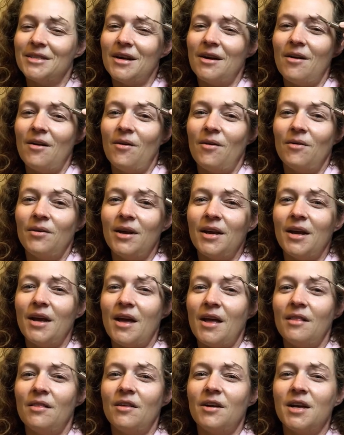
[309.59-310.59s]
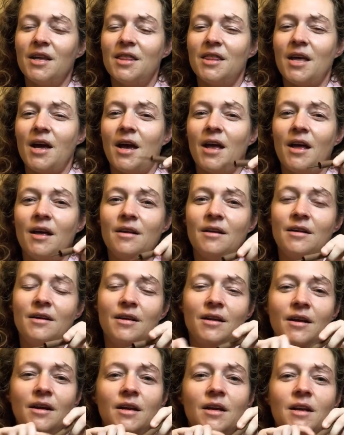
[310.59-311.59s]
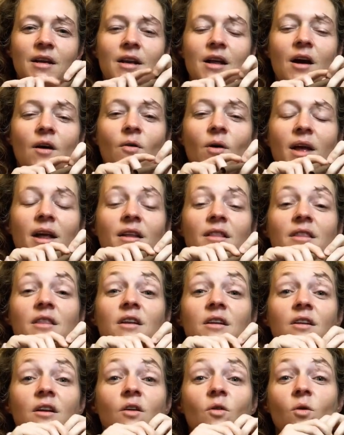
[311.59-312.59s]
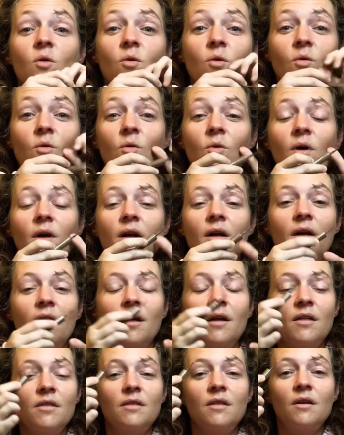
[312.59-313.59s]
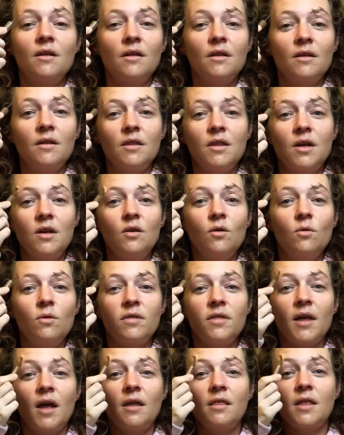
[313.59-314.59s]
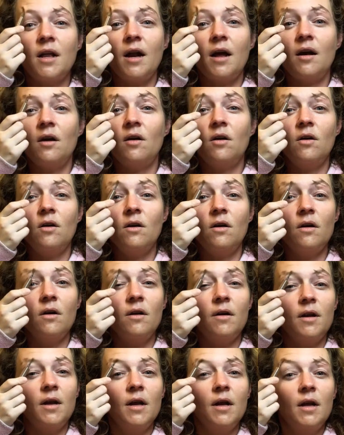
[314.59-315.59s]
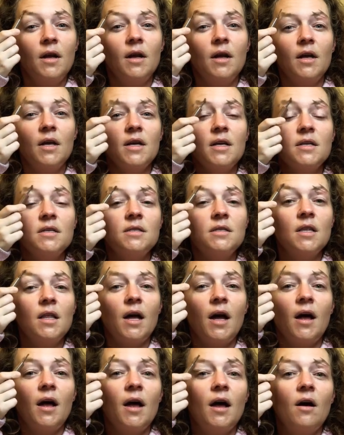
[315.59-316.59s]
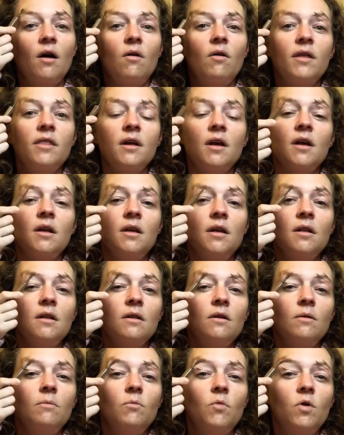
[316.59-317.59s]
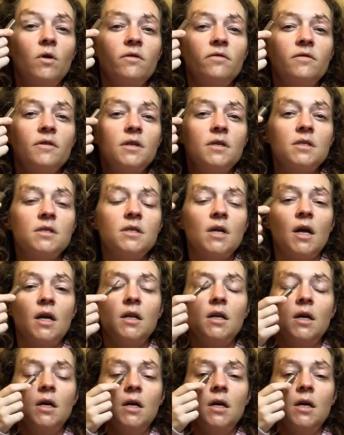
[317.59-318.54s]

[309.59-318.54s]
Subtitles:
Oh yeah, look at that. You know, and the new thing that I heard is that, oh, I think I need a little more for this side.